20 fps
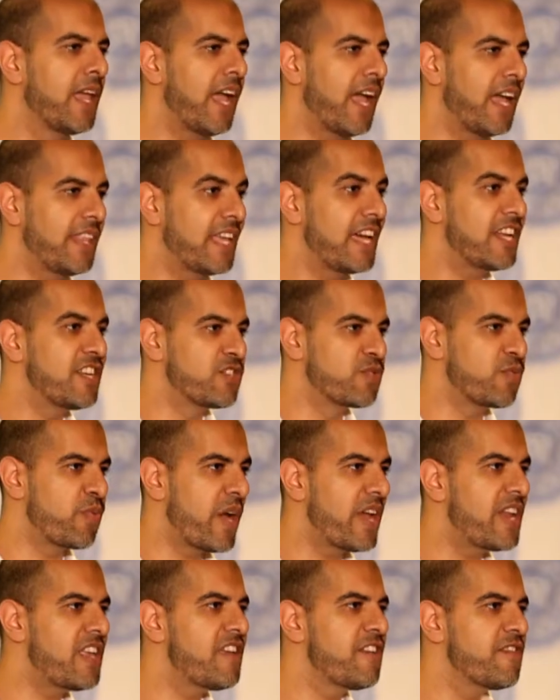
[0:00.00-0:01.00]
and that is
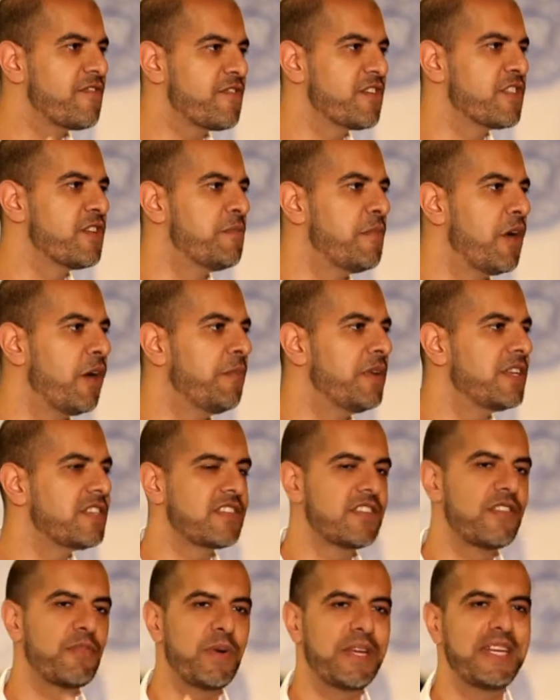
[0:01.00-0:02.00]
ready for the
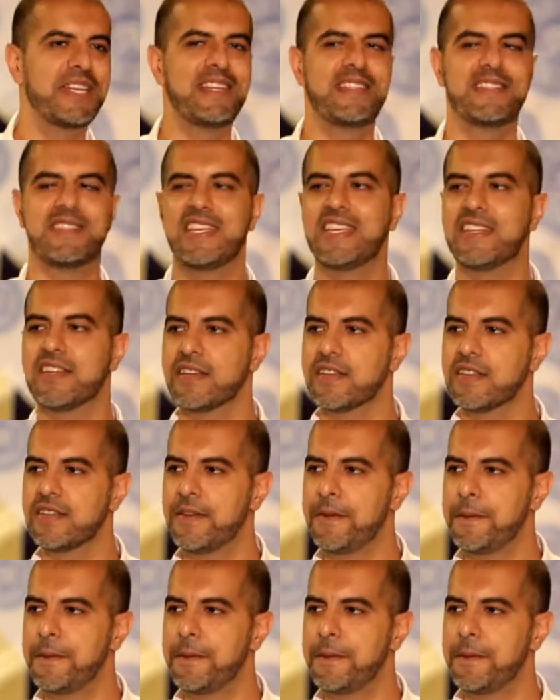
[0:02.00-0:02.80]
moment when it is needed?